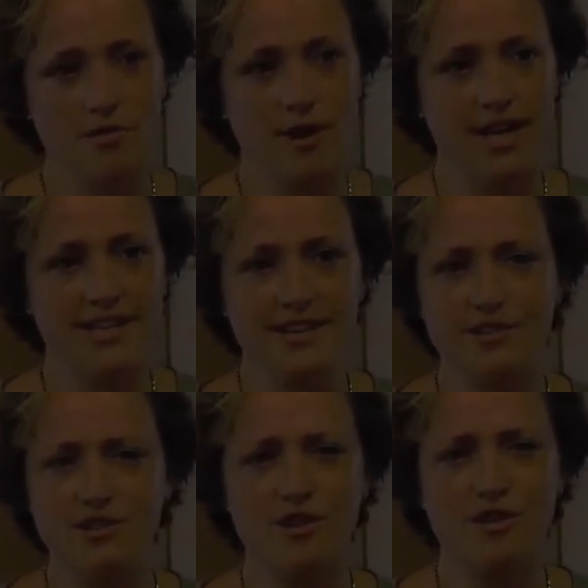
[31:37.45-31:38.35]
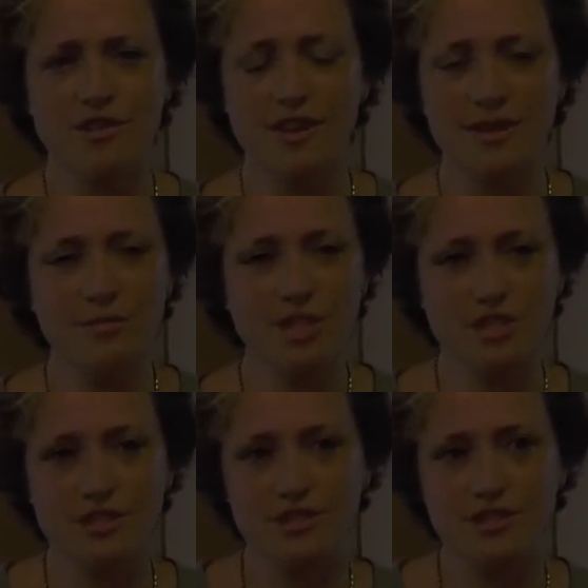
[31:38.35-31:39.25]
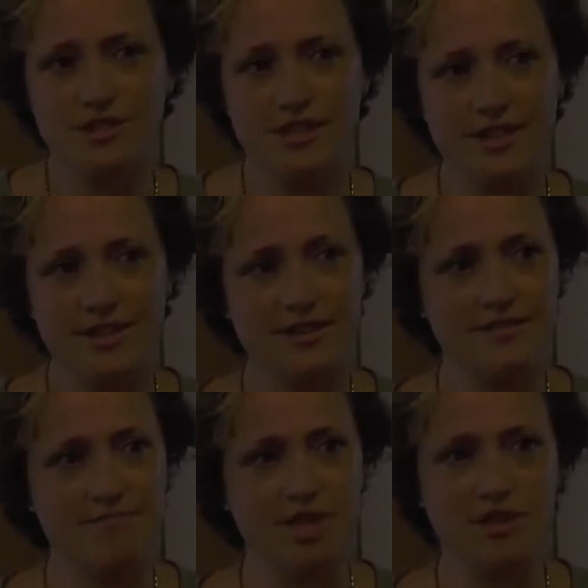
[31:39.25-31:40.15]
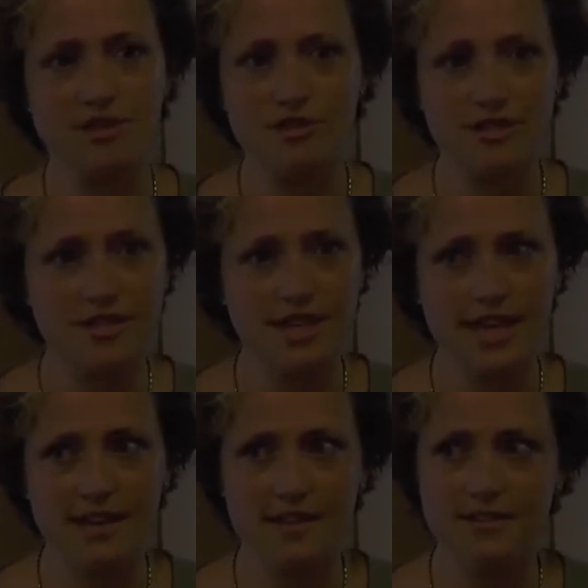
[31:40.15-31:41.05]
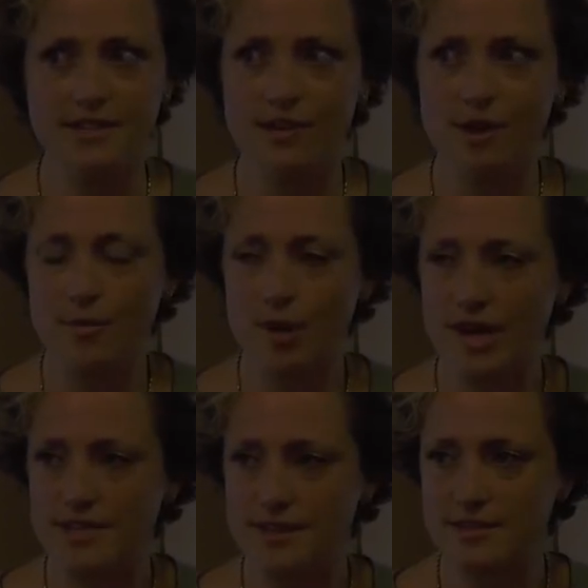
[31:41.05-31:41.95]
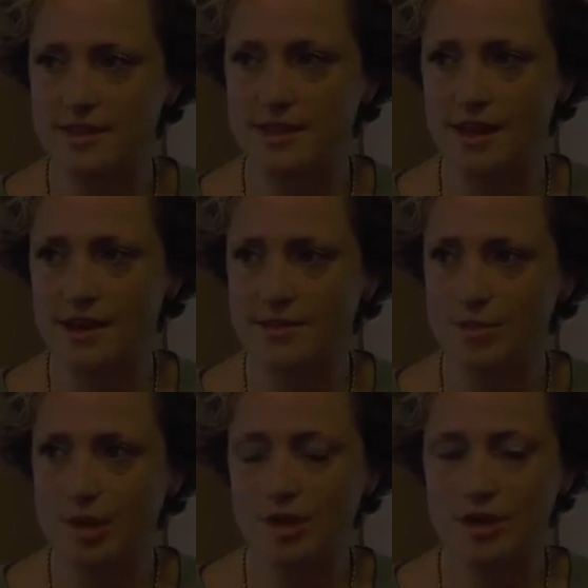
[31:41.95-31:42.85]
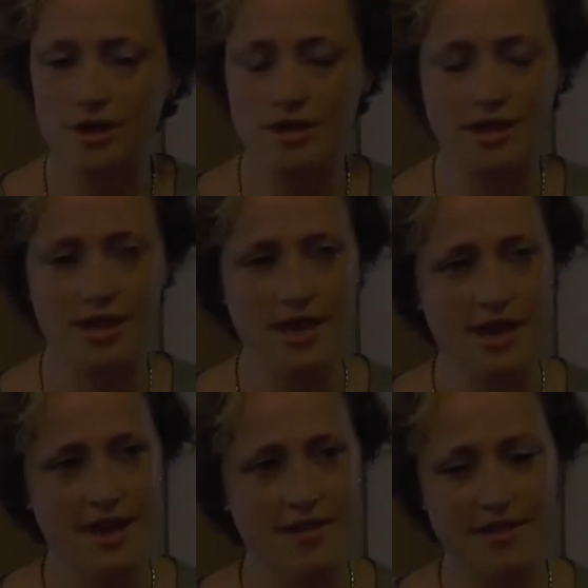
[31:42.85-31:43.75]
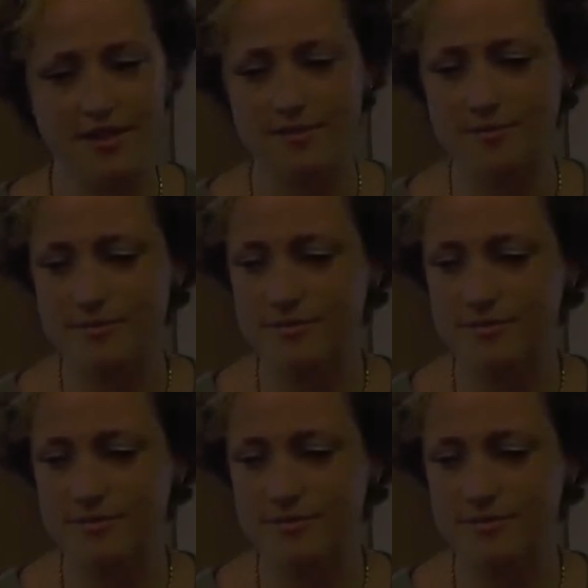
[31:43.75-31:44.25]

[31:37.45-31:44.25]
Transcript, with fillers: writing down just all the images, just the nurses taking their cigarette breaks outside the hospital, and the